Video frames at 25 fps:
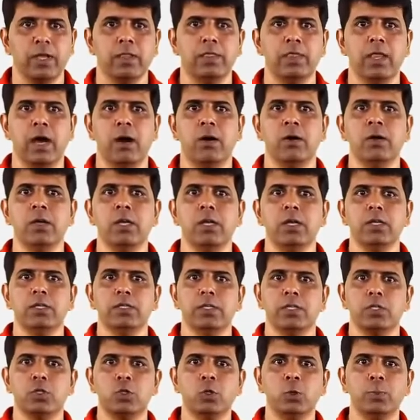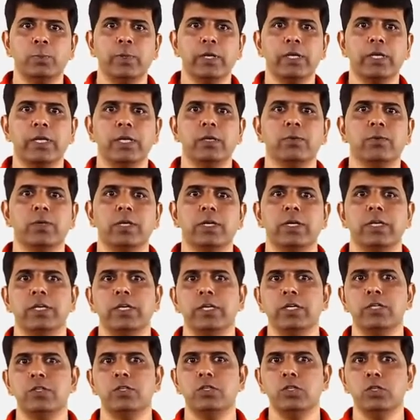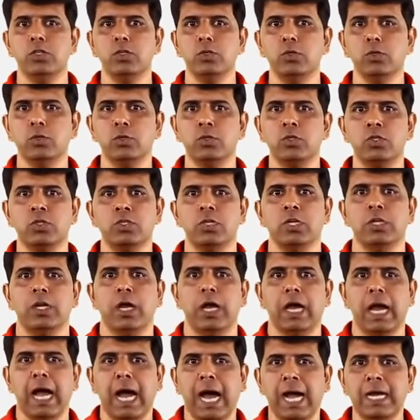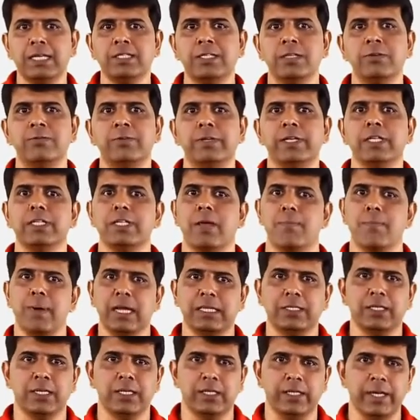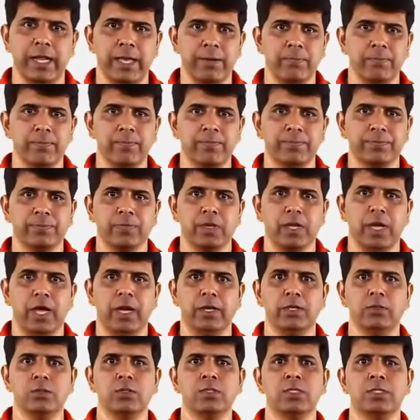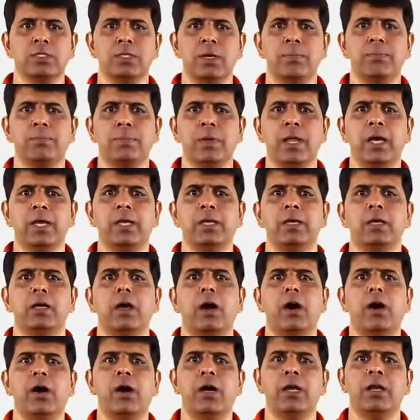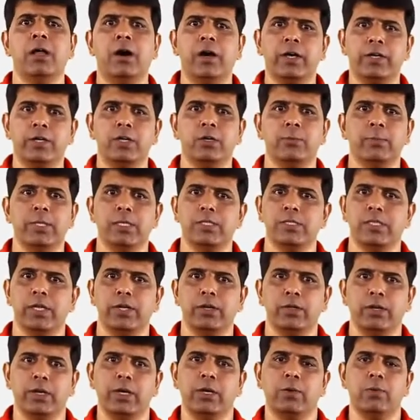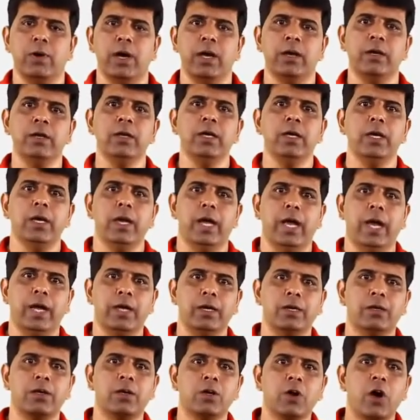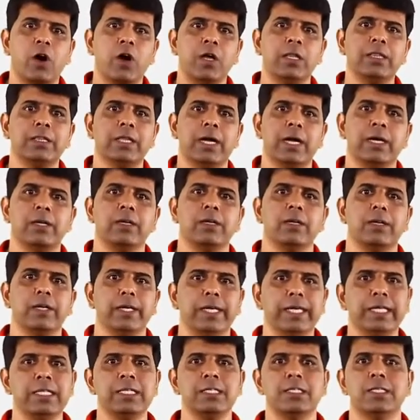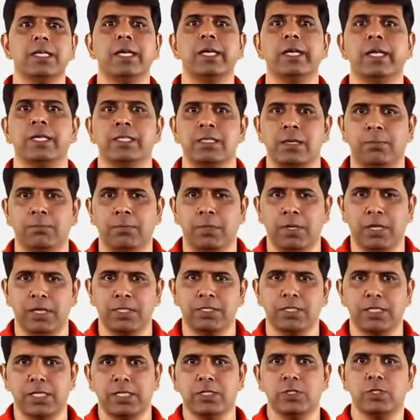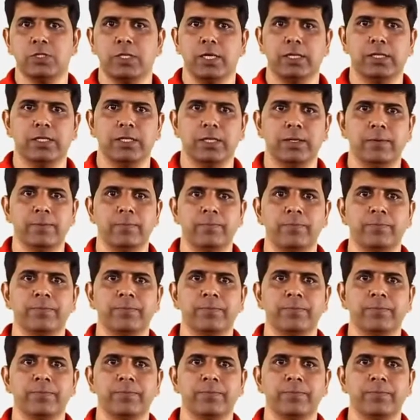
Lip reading: Now the super keyword is used as if it is a method name, and you supply all arguments that you require and call that inside a subclass constructor.